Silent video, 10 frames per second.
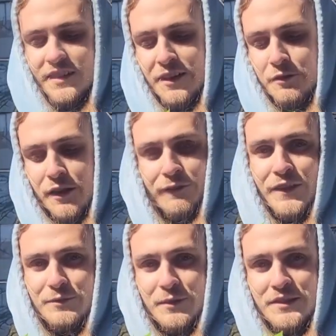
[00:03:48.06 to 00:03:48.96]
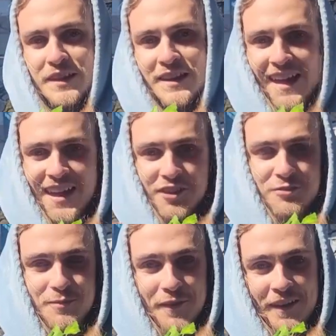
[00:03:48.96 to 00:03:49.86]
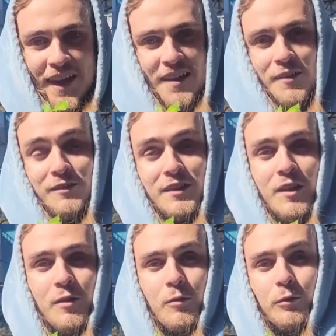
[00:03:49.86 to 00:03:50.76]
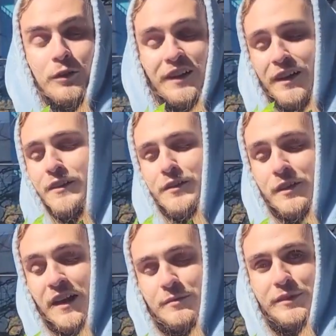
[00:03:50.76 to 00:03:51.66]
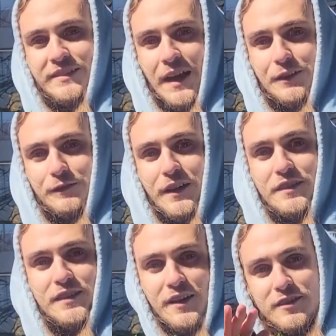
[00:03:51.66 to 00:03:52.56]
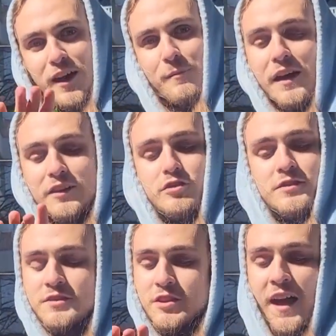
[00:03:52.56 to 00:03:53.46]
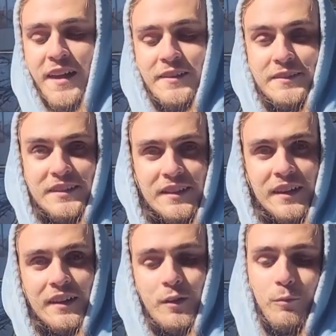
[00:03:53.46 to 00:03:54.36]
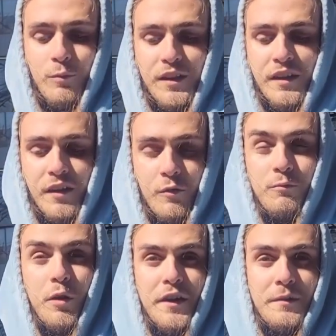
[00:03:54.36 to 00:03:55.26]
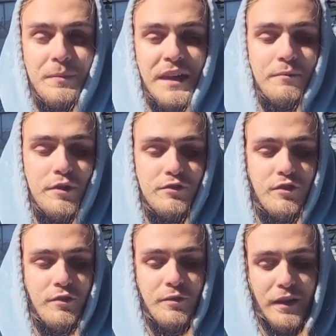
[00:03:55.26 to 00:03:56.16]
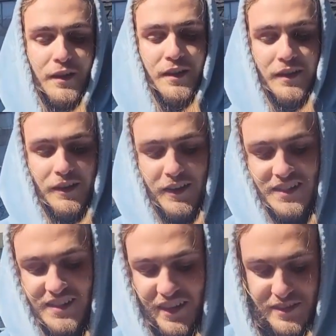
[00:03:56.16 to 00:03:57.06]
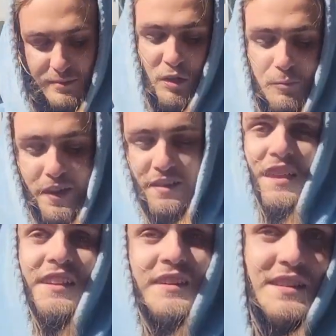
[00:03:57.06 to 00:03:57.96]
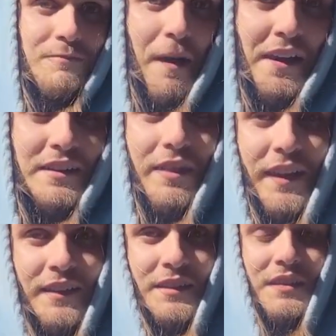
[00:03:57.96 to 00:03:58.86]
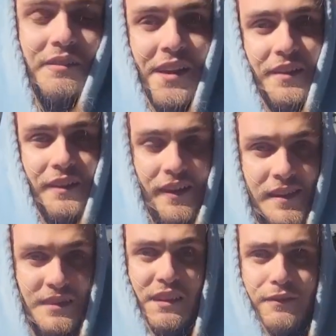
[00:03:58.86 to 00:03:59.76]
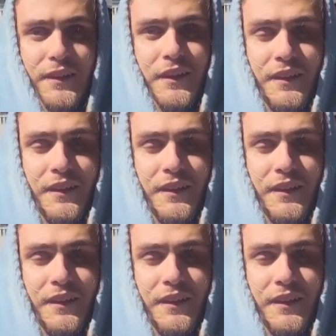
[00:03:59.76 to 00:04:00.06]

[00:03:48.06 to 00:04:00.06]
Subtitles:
Now, if this was an actual cow or another animal sacrifice, and not my child, we would be able to slice him open and inspect things like his liver,